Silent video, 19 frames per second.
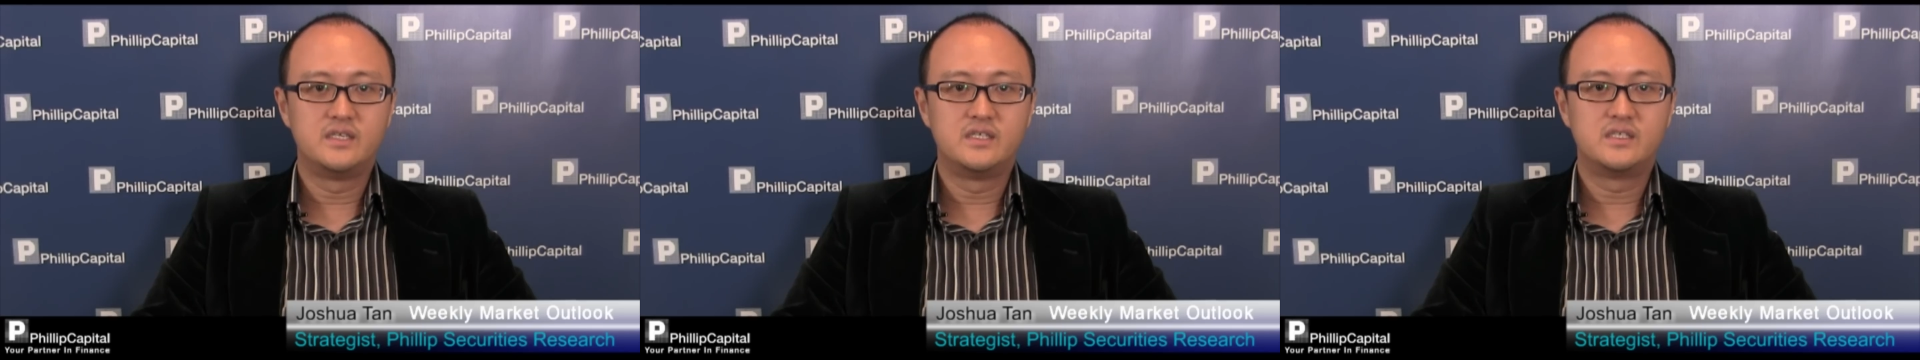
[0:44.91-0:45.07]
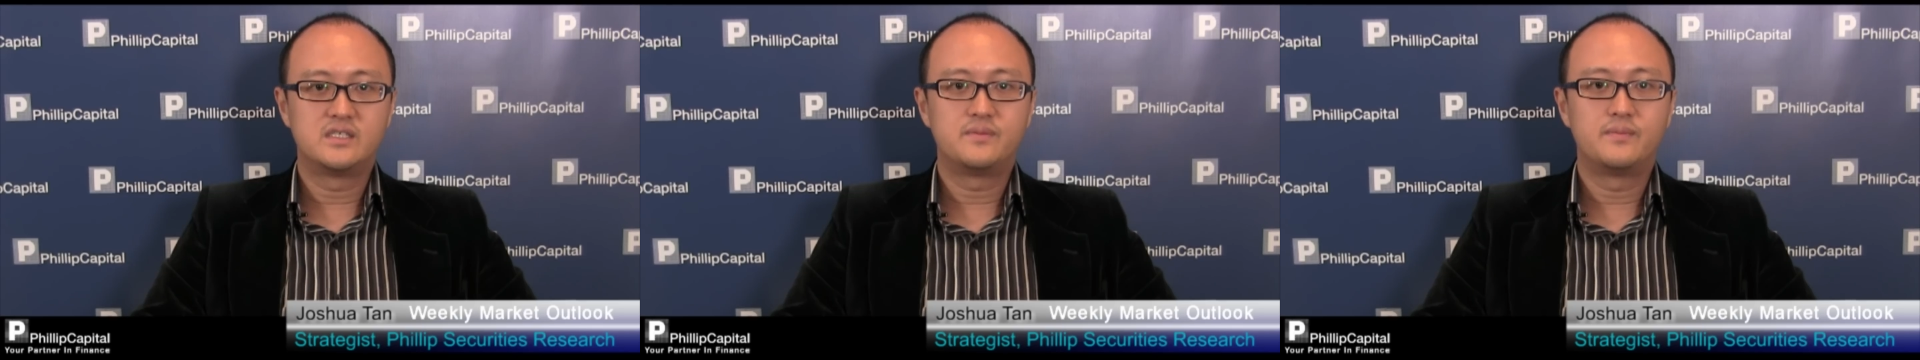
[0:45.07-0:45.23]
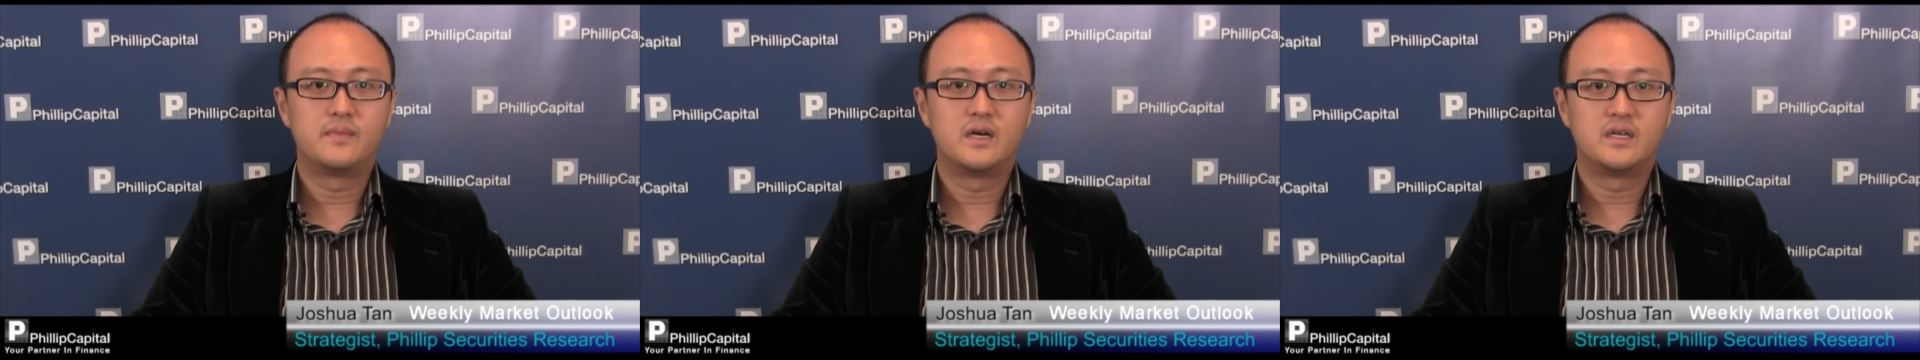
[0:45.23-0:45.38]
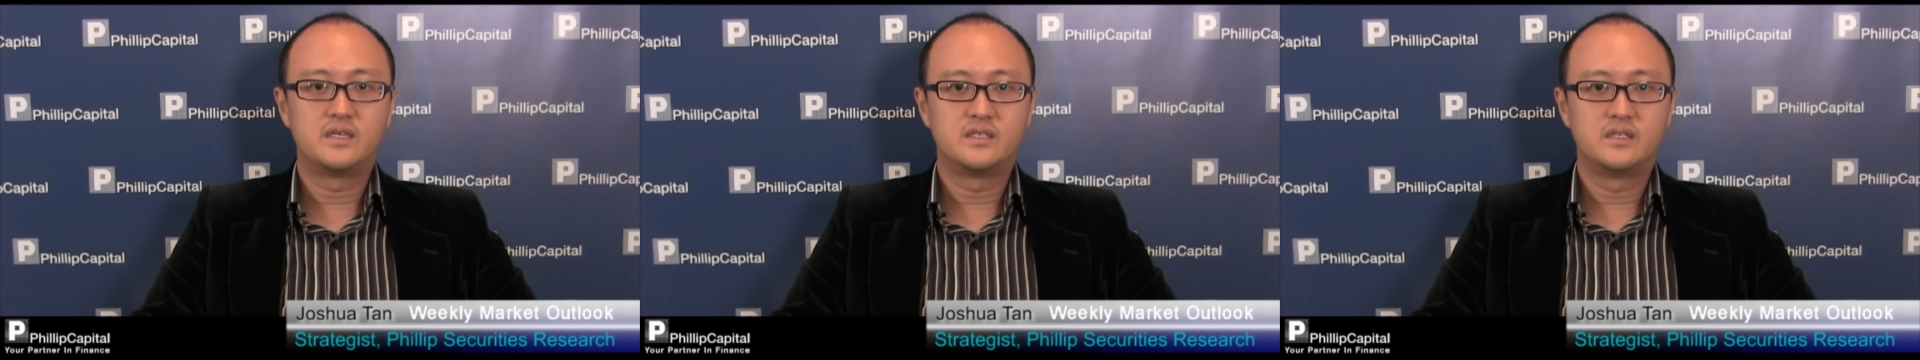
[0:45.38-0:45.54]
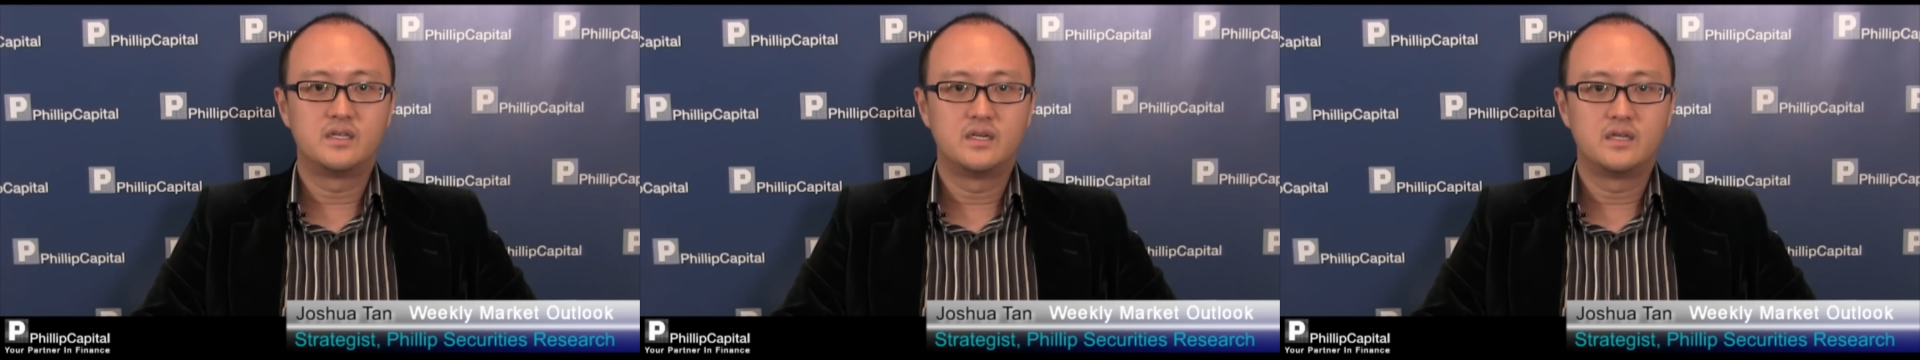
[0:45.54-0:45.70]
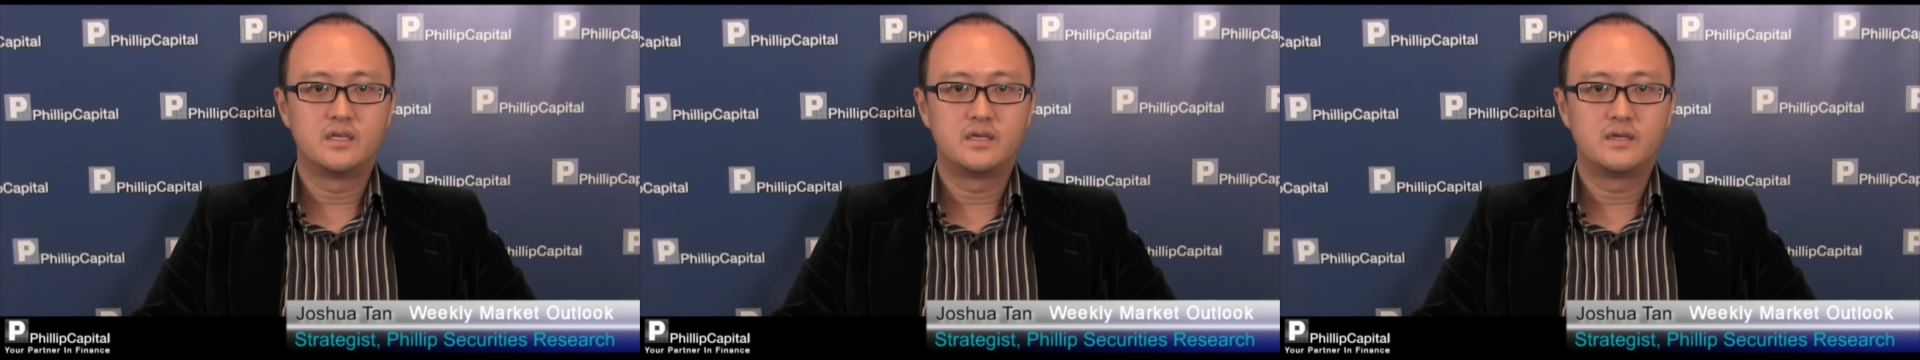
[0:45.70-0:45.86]
eased
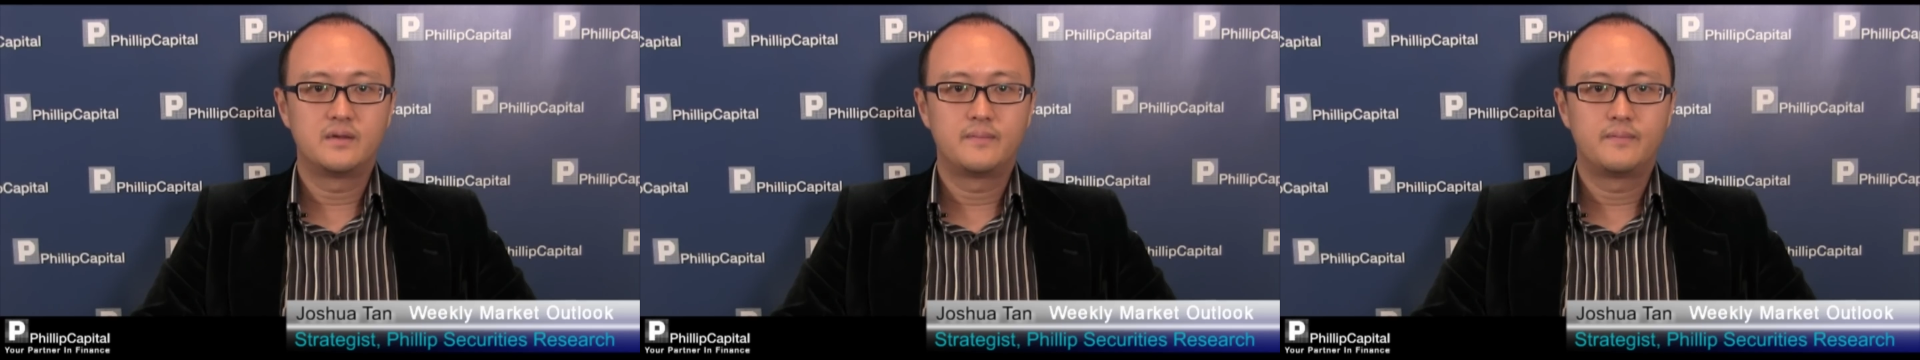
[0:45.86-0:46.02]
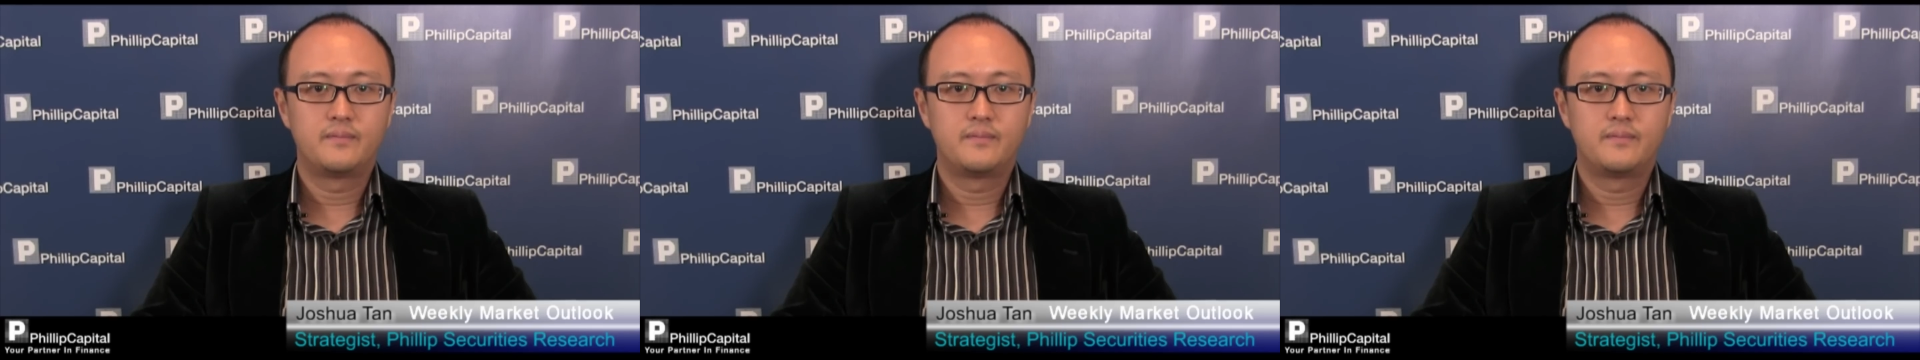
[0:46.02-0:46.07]
marginally.